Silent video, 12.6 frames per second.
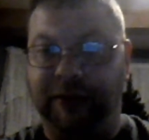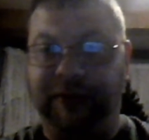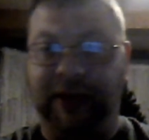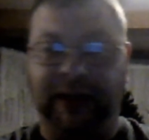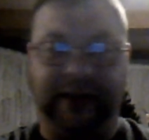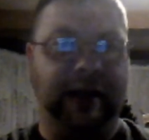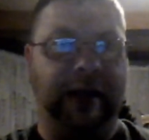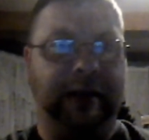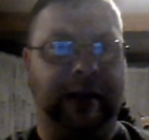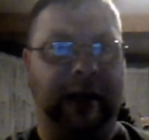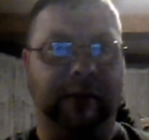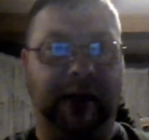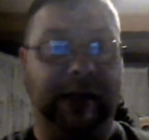like the end
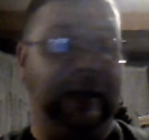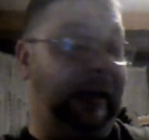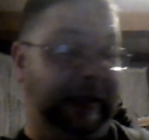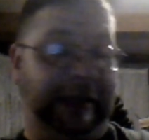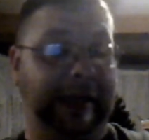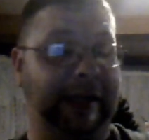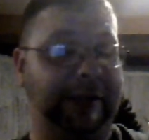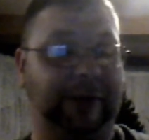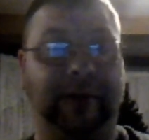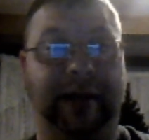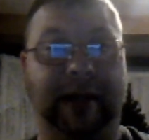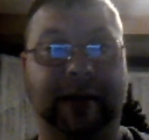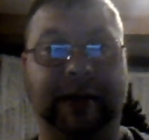game. I think that's a
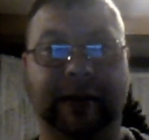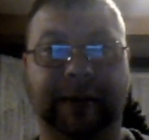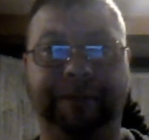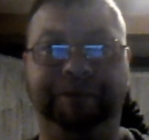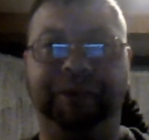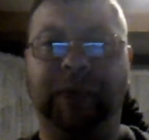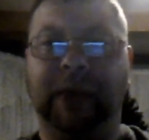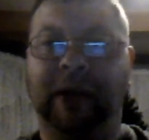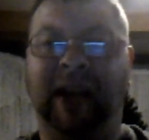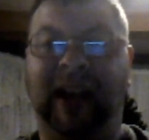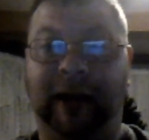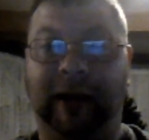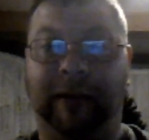great idea.
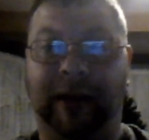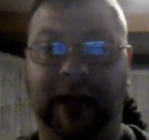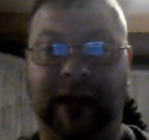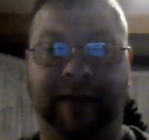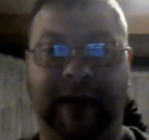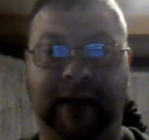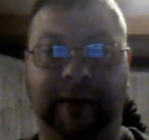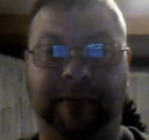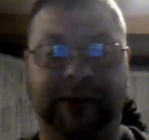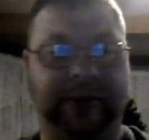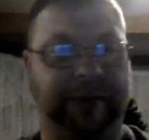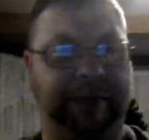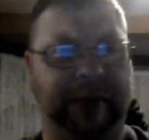I have had a
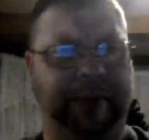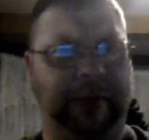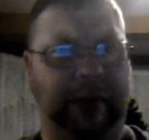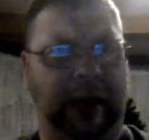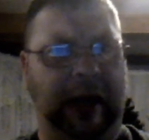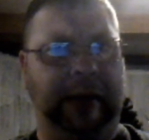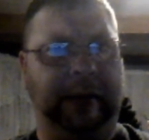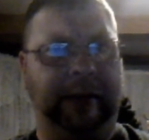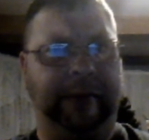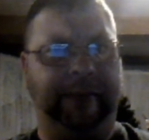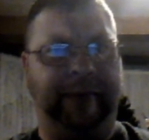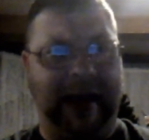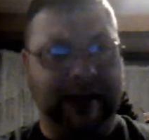bunch of people kind
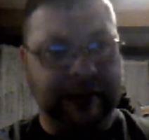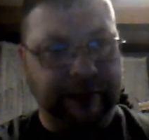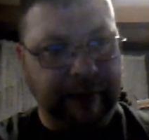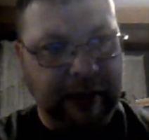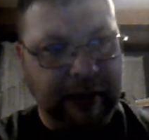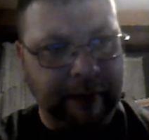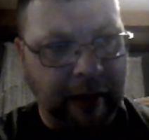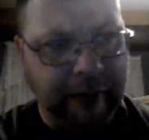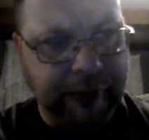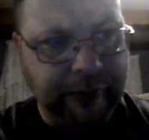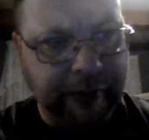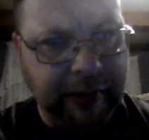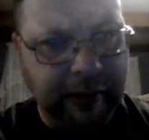of ask me about
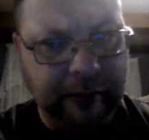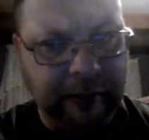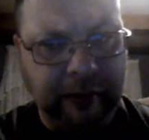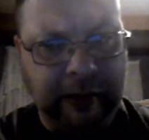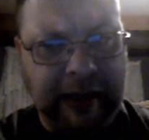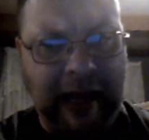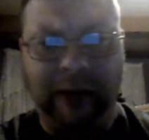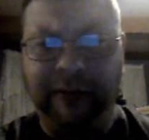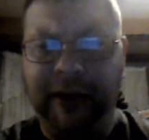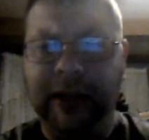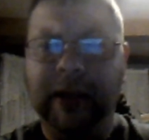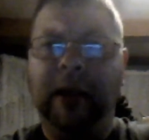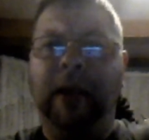doing
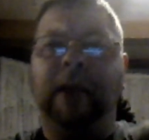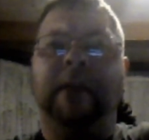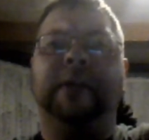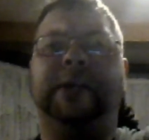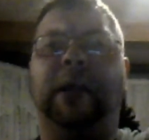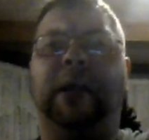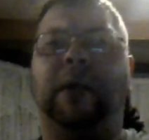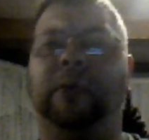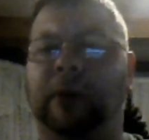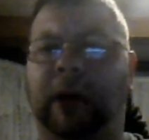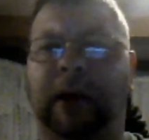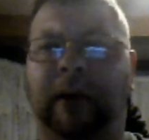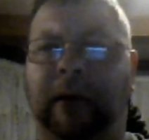gallery,
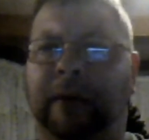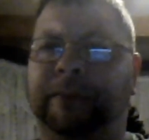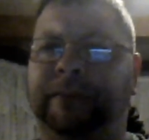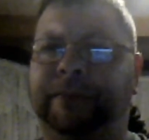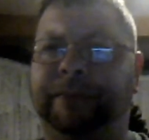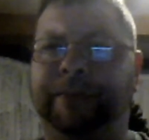so